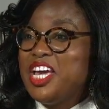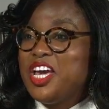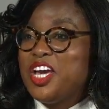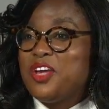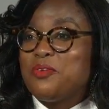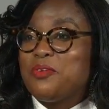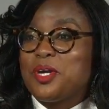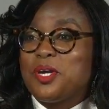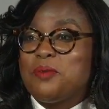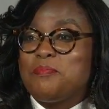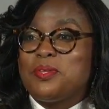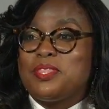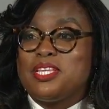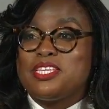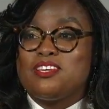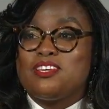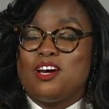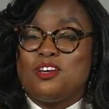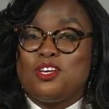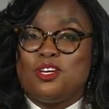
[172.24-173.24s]
And we're gonna put
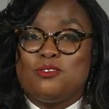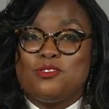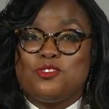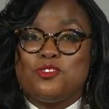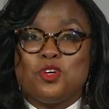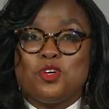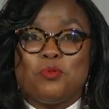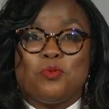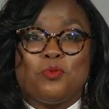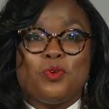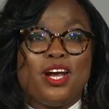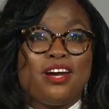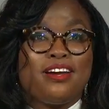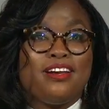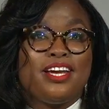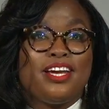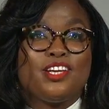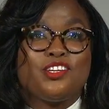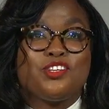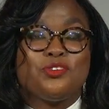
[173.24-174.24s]
this on YouTube, and we're not
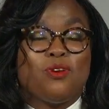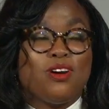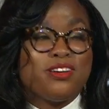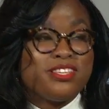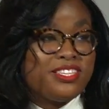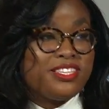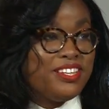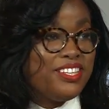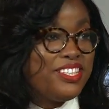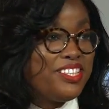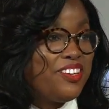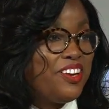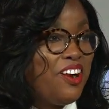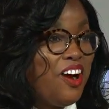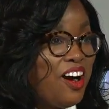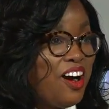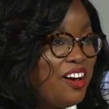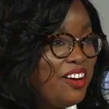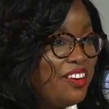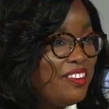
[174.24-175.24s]
gonna get you all censored
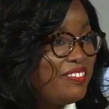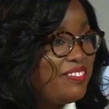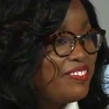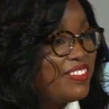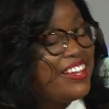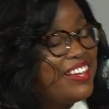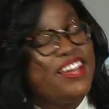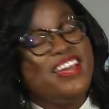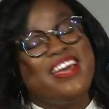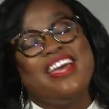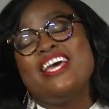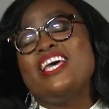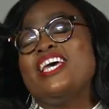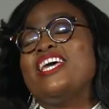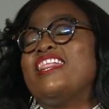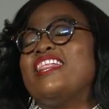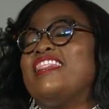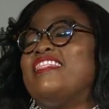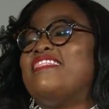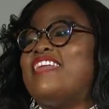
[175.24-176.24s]
off.
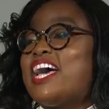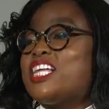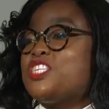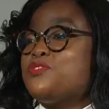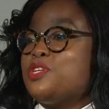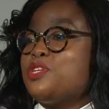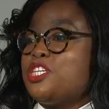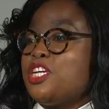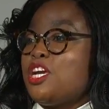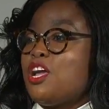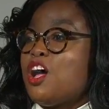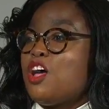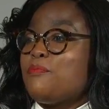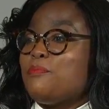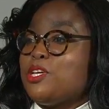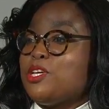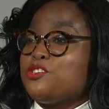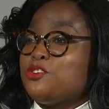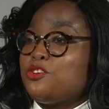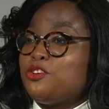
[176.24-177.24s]
That's what she called
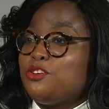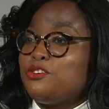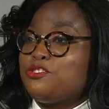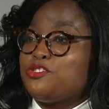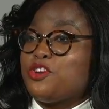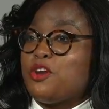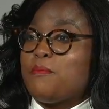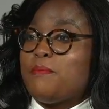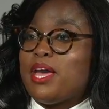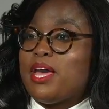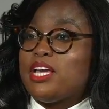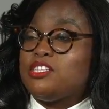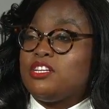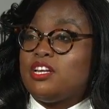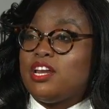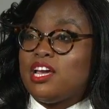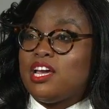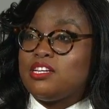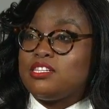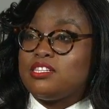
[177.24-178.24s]
me, so use your
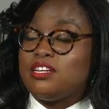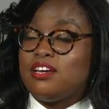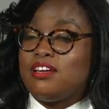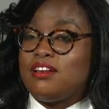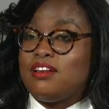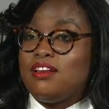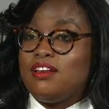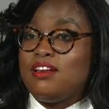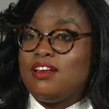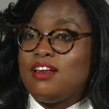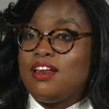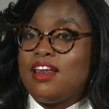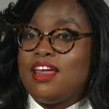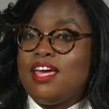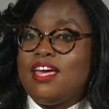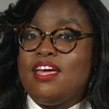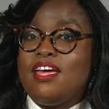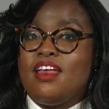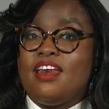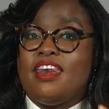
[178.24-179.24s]
imagination.
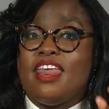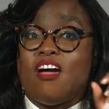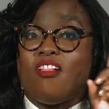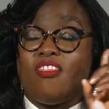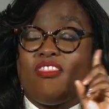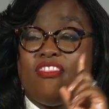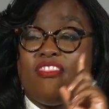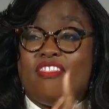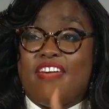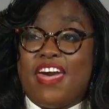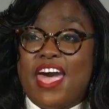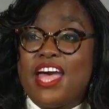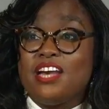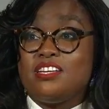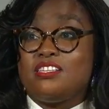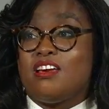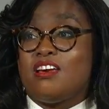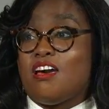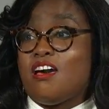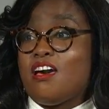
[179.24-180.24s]
Now that
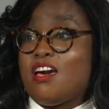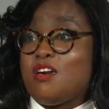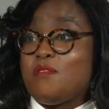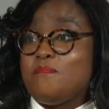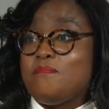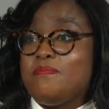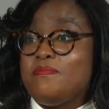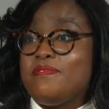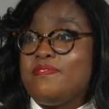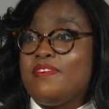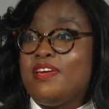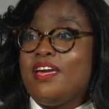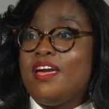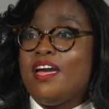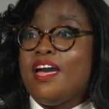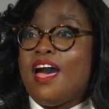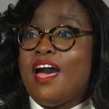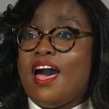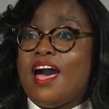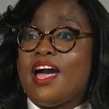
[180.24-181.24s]
time,
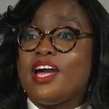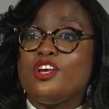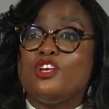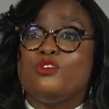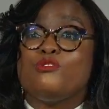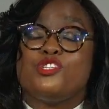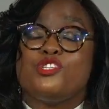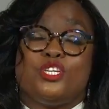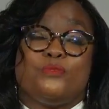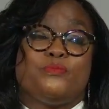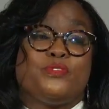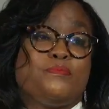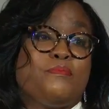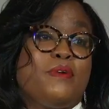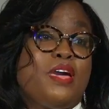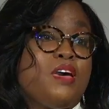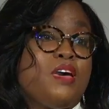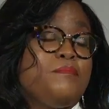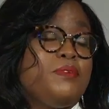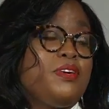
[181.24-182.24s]
I knew she was
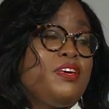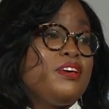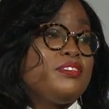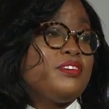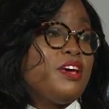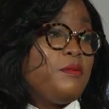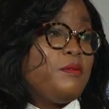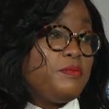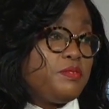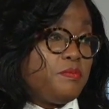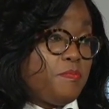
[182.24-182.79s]
mad because I was